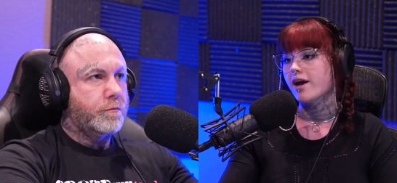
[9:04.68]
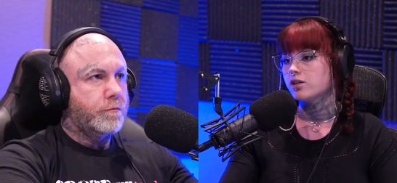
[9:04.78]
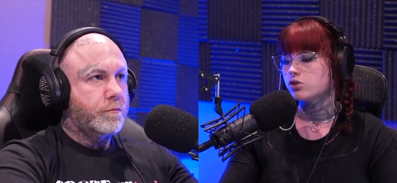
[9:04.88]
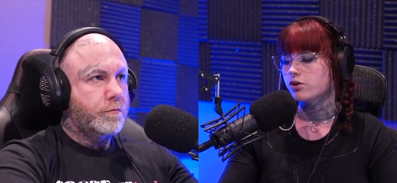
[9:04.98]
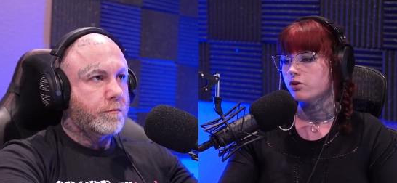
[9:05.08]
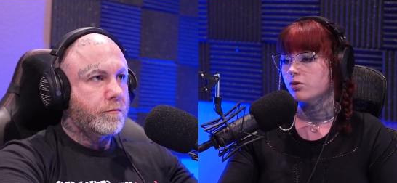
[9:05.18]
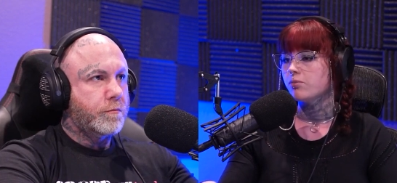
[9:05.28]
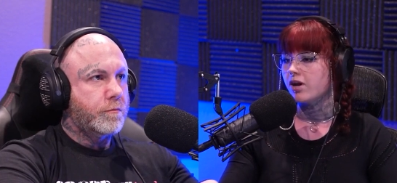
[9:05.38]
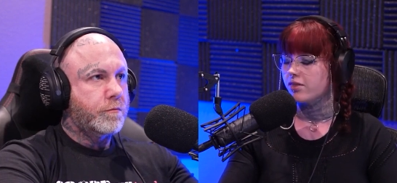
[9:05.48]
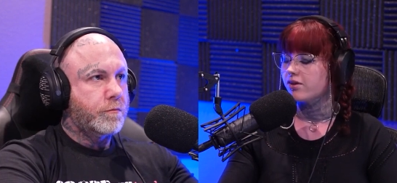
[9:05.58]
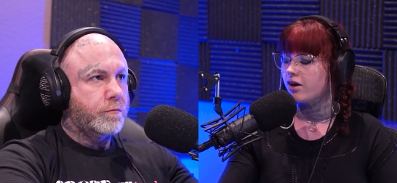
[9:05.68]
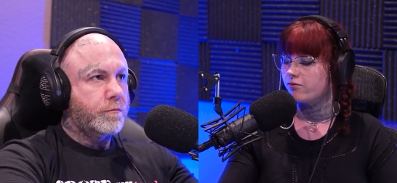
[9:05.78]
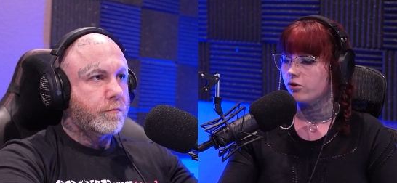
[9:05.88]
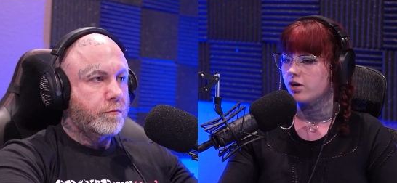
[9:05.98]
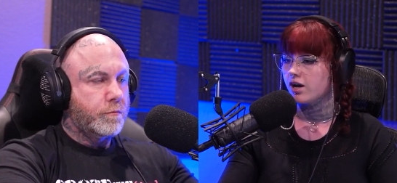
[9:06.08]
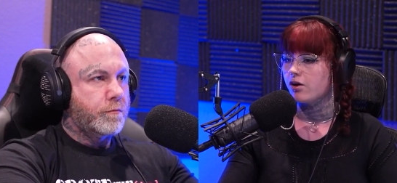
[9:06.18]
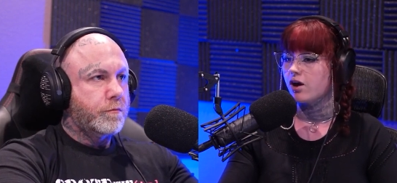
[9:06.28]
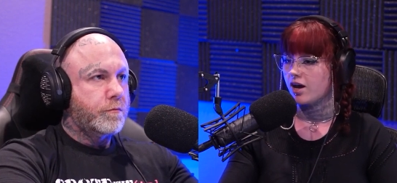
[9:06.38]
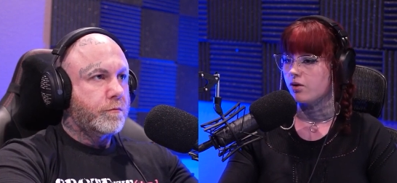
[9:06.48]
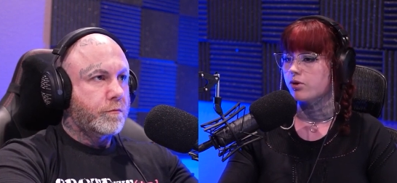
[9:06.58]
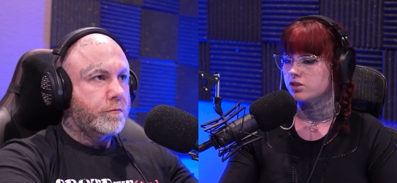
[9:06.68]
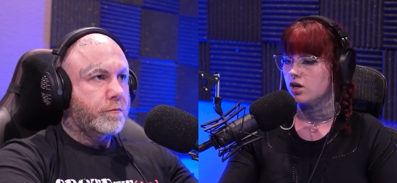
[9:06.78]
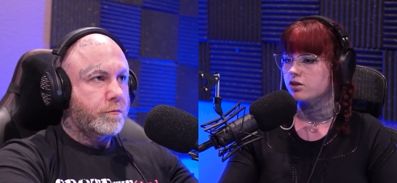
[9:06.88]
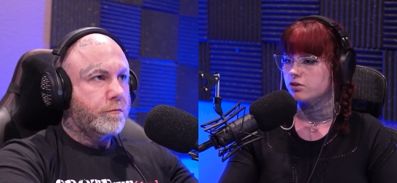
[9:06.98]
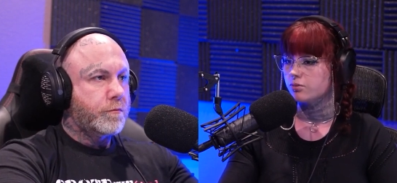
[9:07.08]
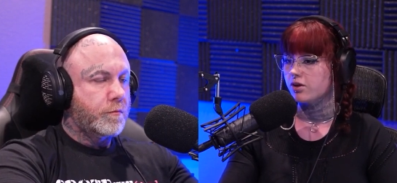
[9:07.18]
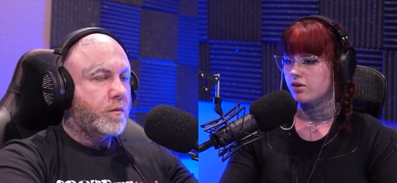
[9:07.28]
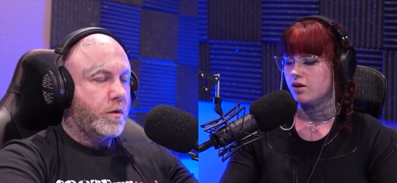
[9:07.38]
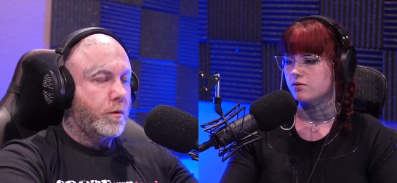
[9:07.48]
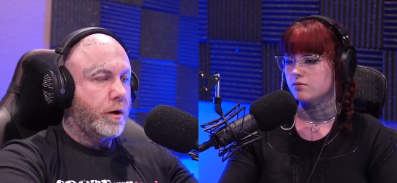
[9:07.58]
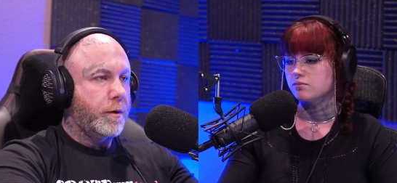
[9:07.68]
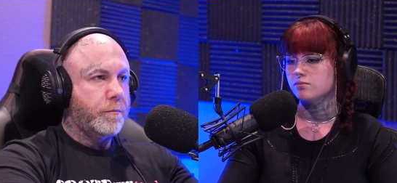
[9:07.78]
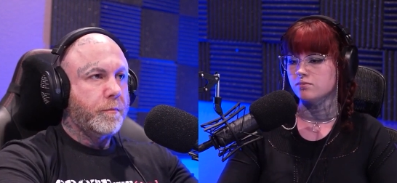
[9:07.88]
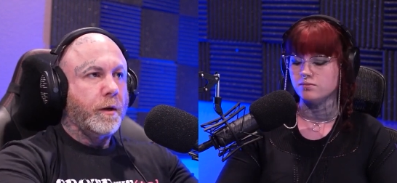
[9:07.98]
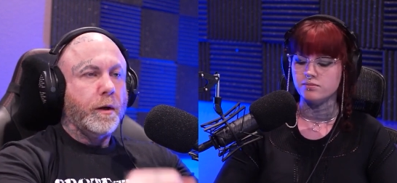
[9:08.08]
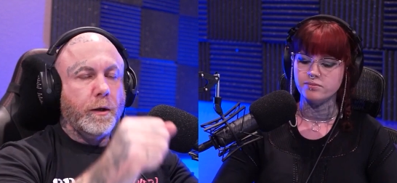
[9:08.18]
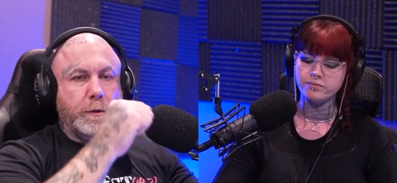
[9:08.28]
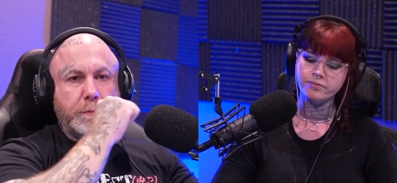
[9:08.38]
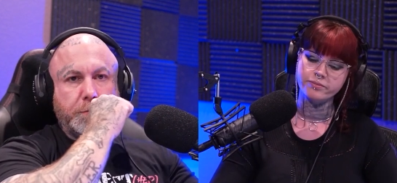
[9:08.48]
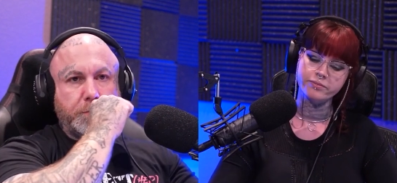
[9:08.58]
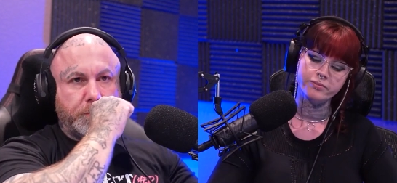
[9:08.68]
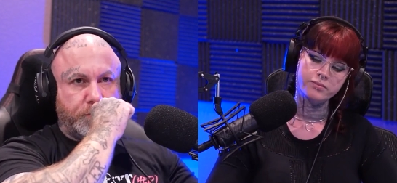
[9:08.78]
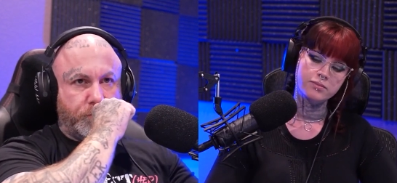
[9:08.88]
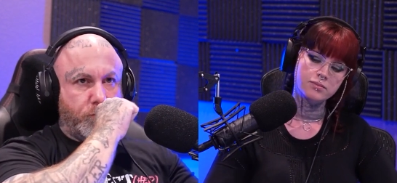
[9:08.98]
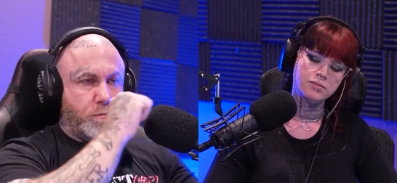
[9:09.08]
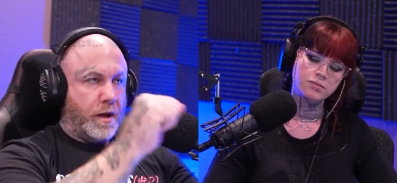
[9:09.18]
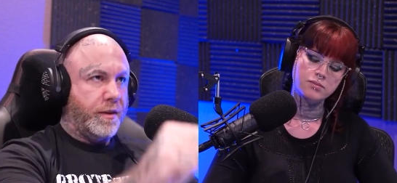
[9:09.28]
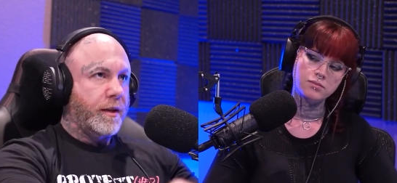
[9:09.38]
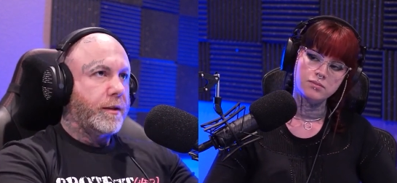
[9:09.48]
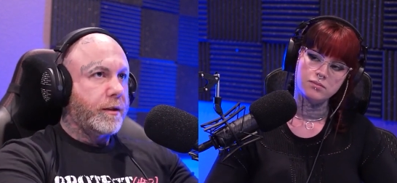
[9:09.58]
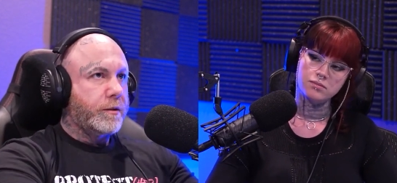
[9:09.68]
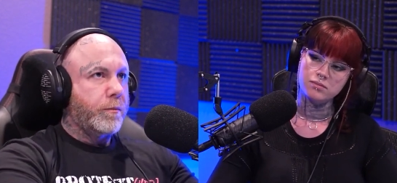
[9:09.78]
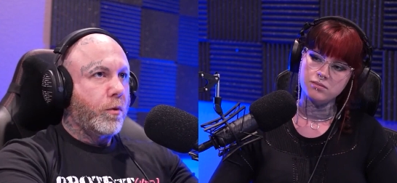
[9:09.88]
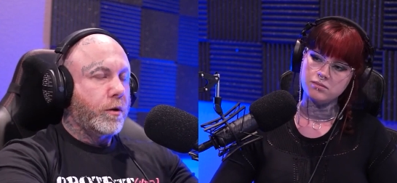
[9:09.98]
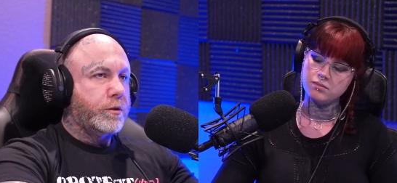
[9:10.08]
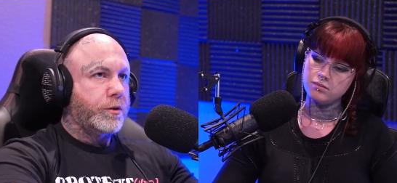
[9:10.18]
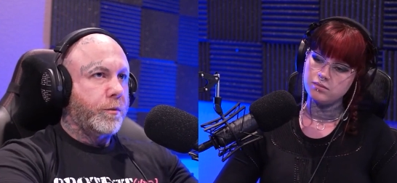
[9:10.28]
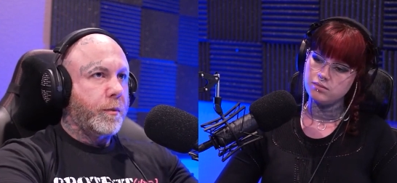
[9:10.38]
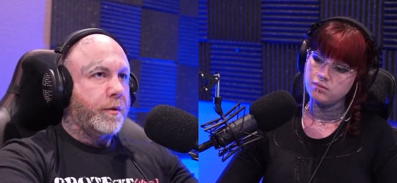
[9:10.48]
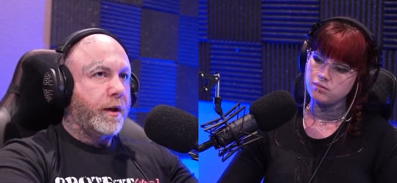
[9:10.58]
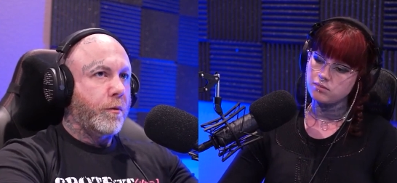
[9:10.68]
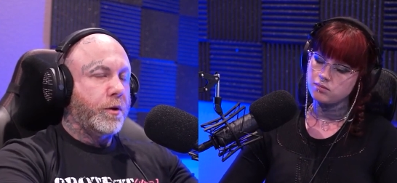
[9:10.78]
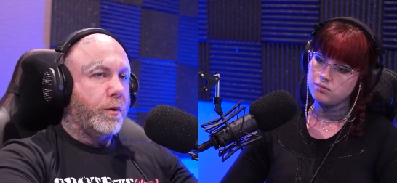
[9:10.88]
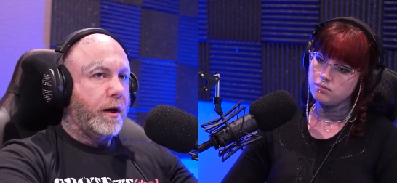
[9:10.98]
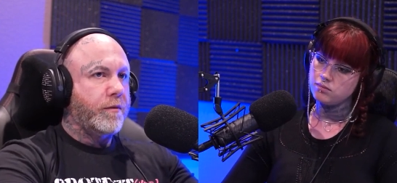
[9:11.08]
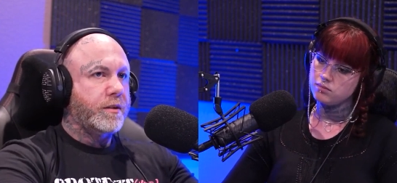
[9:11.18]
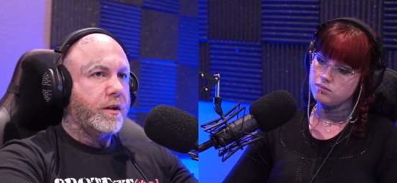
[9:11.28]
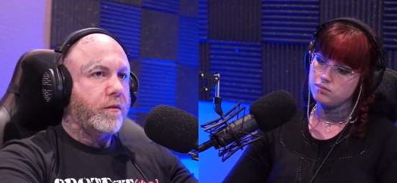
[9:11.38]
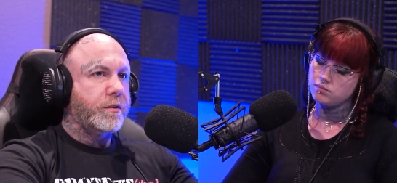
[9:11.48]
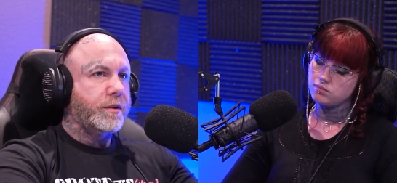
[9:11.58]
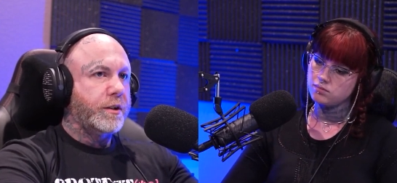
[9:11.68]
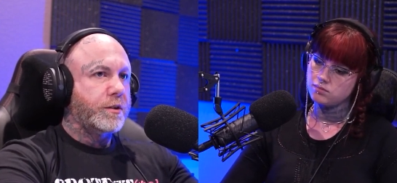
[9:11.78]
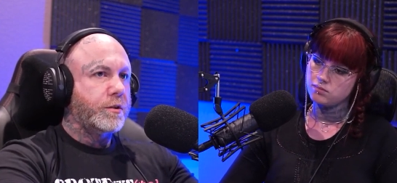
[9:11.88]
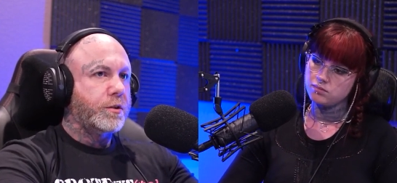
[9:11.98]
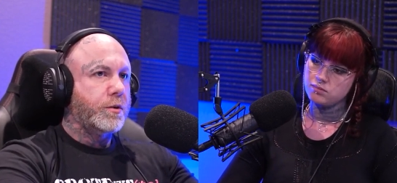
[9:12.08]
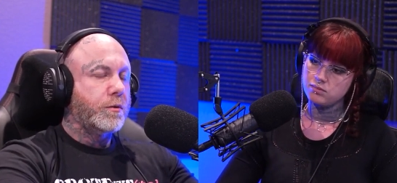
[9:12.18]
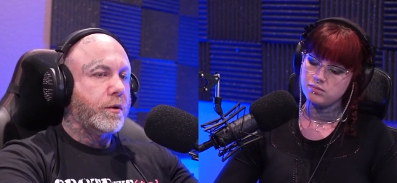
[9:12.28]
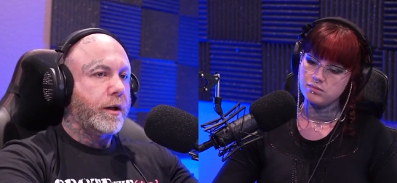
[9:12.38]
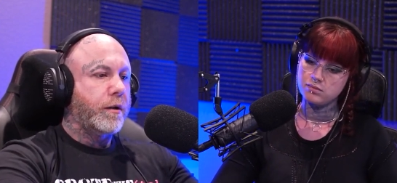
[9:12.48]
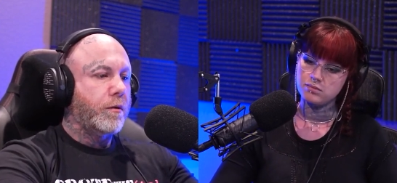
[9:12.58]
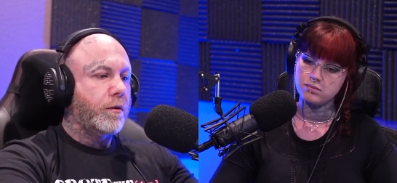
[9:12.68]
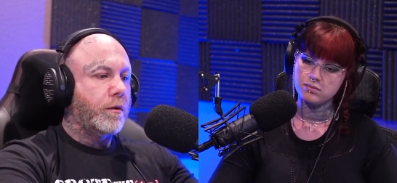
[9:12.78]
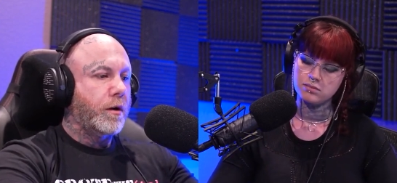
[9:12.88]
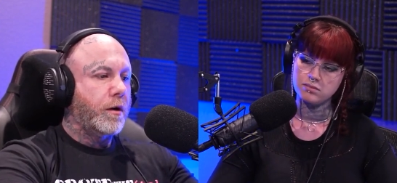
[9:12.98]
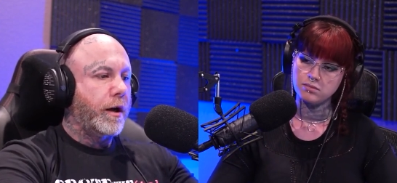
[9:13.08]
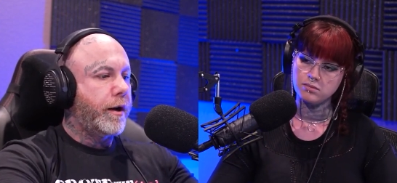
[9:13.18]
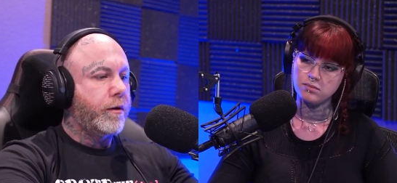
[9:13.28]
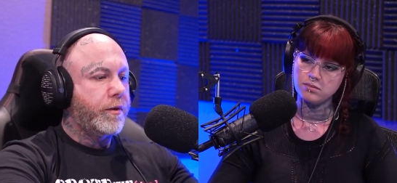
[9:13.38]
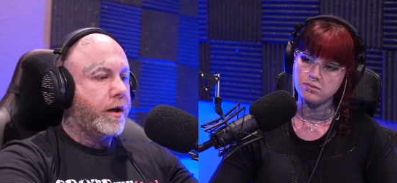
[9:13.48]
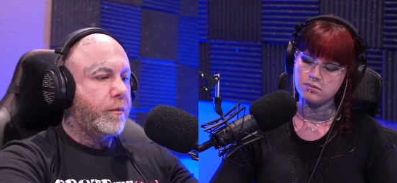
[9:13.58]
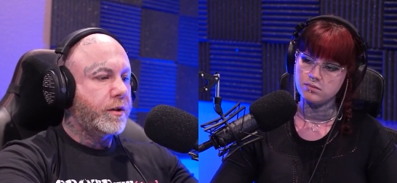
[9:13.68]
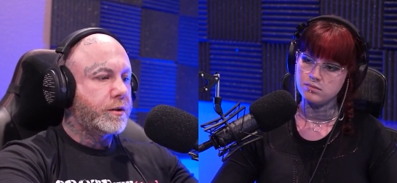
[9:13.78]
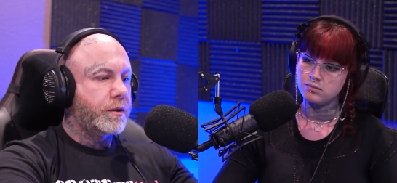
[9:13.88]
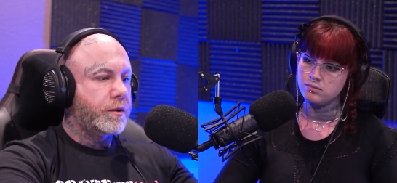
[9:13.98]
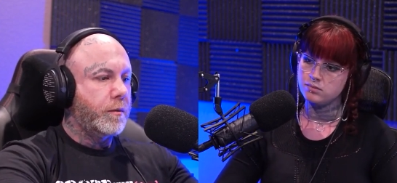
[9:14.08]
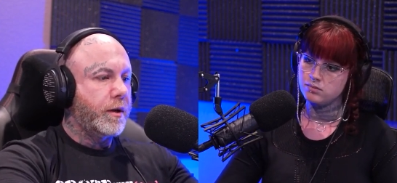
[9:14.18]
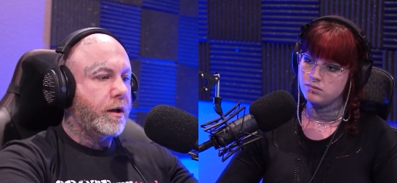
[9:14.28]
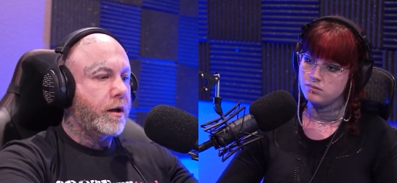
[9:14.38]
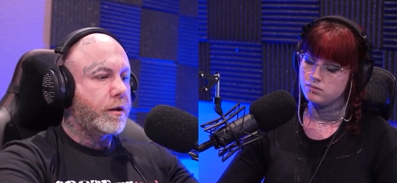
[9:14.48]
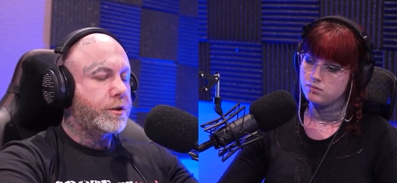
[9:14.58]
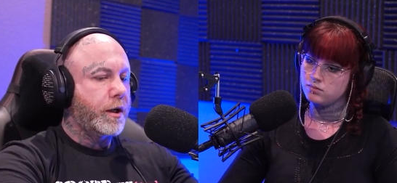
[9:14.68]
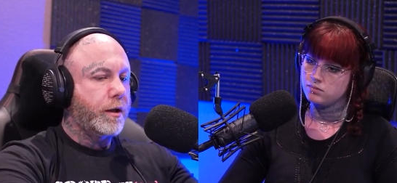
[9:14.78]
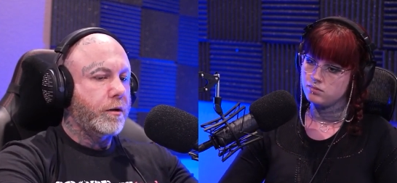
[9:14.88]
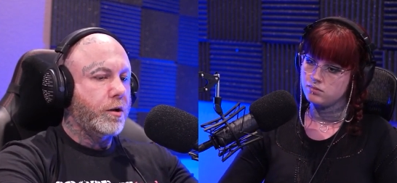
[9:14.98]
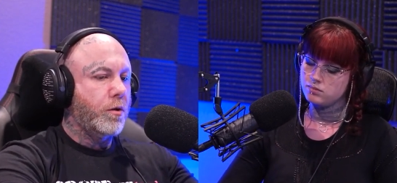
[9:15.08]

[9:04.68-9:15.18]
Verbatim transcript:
Speaker 1: it triggered me, but I think I figured it out. I kind of want to talk to you about that. Right.
Speaker 2: I think that it's important to remember that when you have these conversations too, like, uh, and I don't think I mentioned this in the beginning of the check in,